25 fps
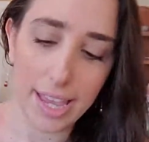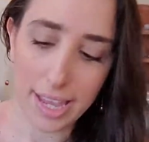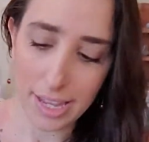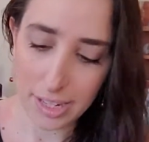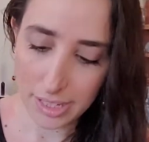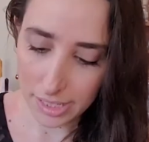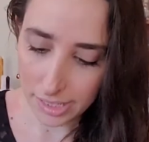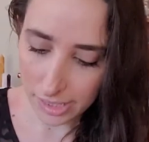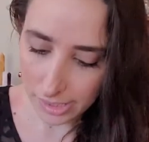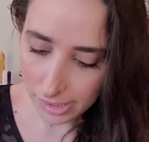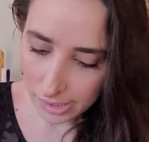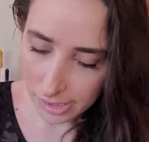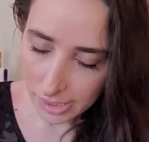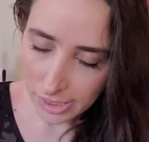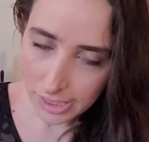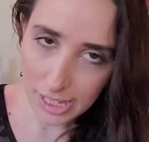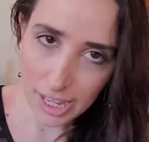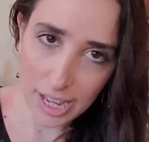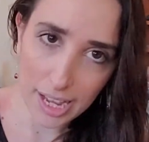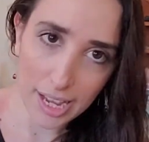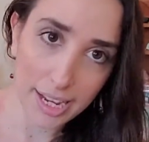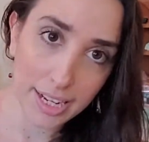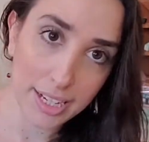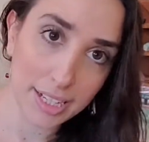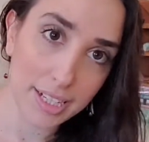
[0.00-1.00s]
And
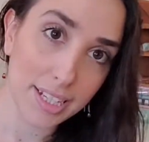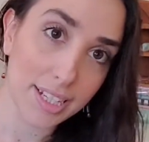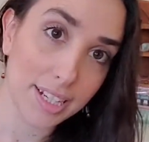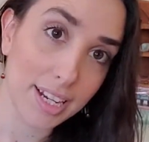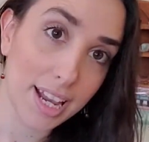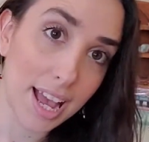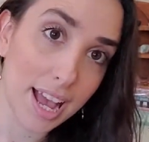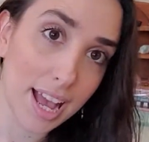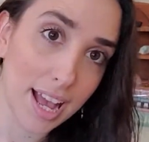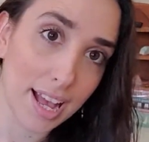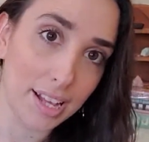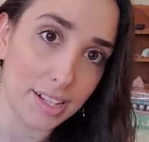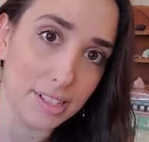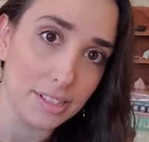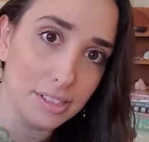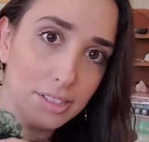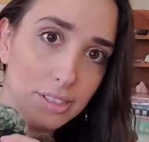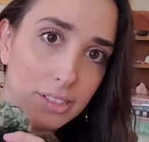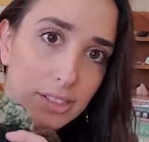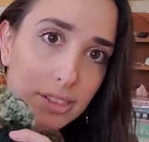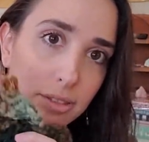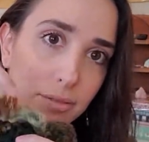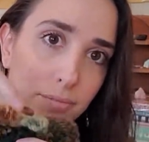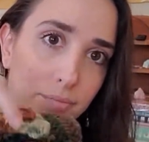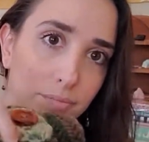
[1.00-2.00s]
inside it
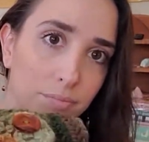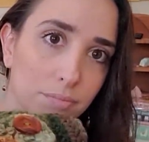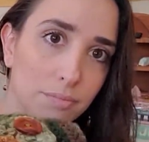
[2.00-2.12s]
has,